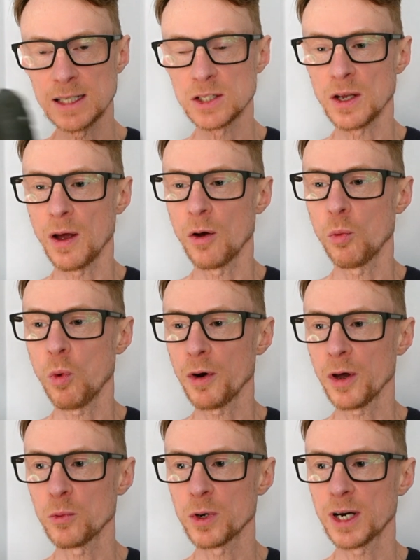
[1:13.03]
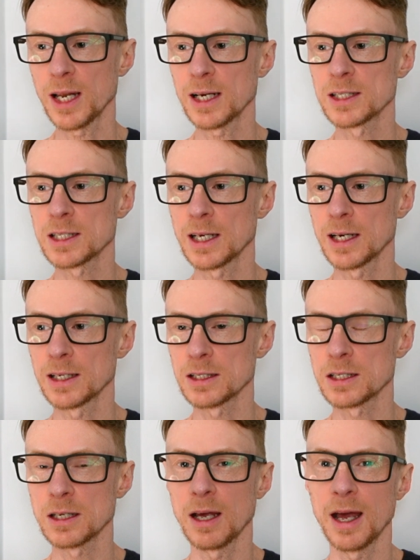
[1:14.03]
is what I would class
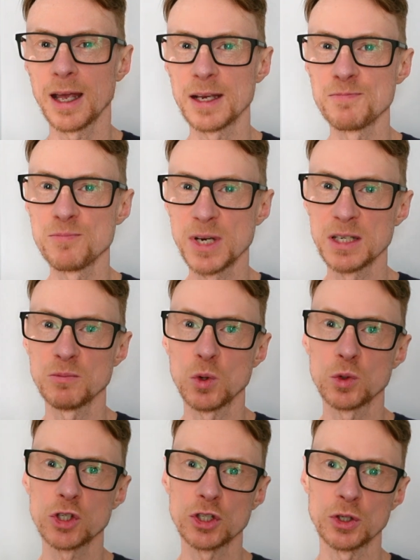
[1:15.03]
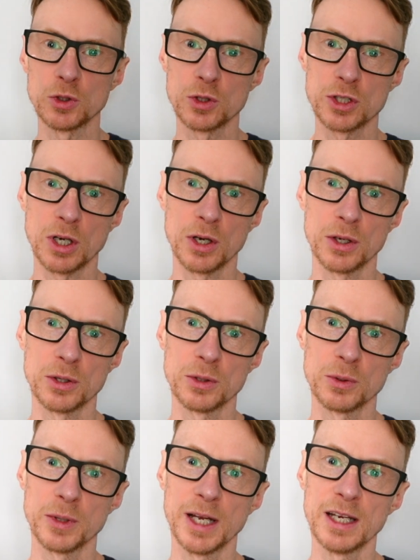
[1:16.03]
as a minimal shoe,
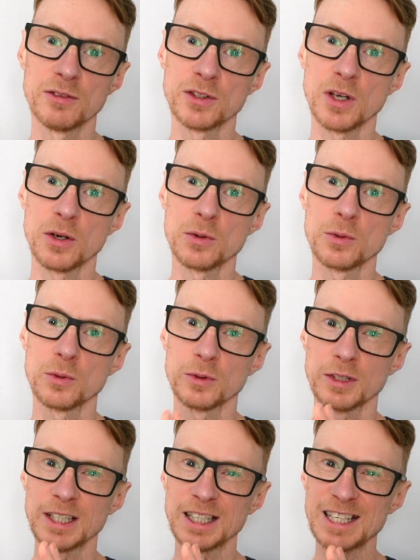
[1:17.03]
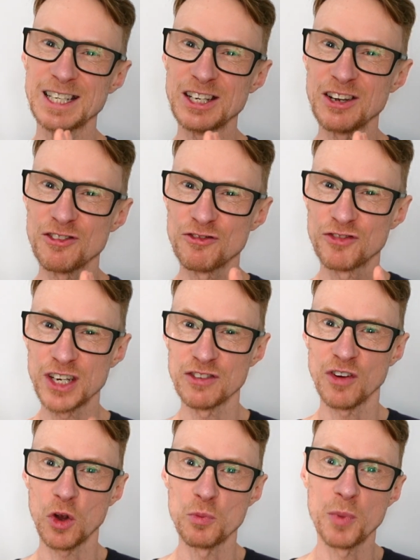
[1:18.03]
so even though the
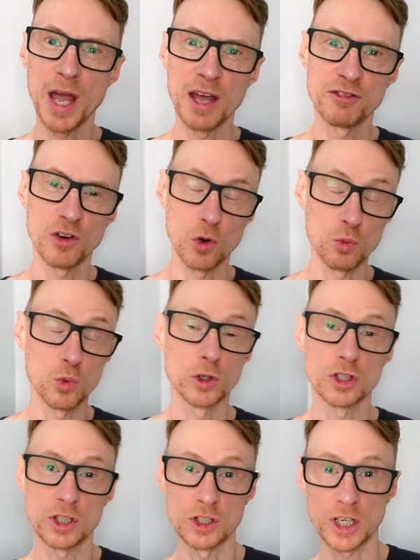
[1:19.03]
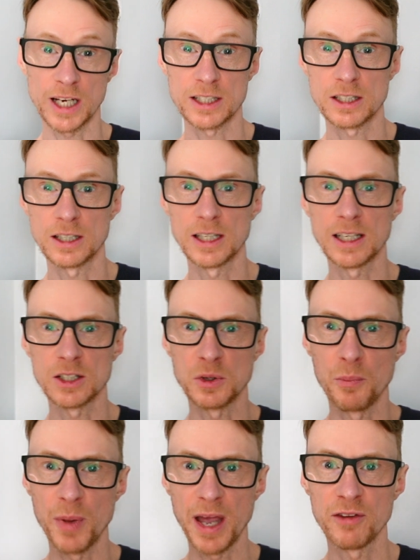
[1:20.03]
Vivobarefoot would suggest that it
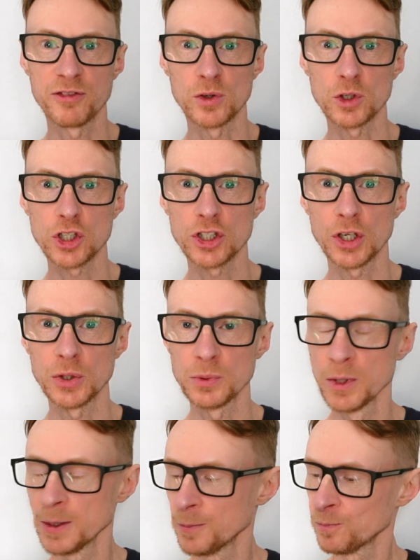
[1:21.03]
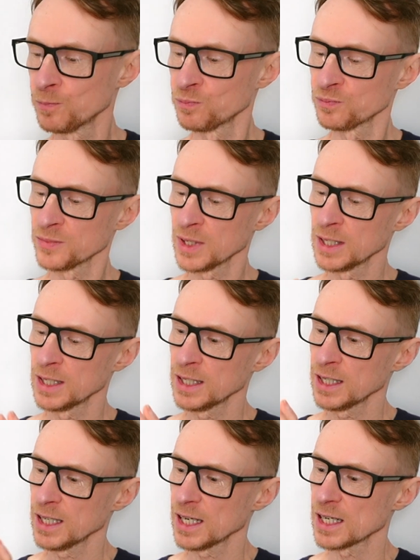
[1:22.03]
is a barefoot shoe,
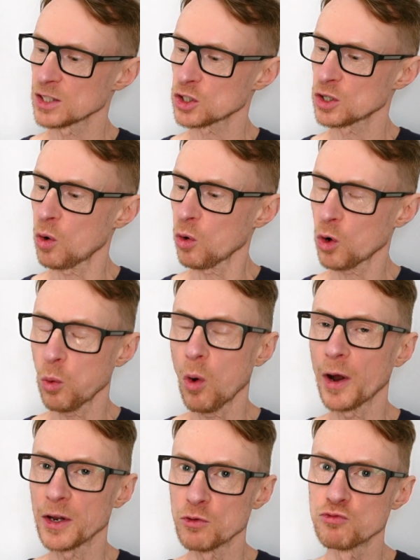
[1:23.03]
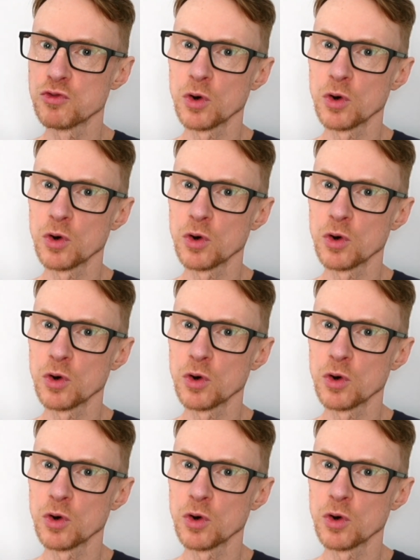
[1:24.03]
it's got quite a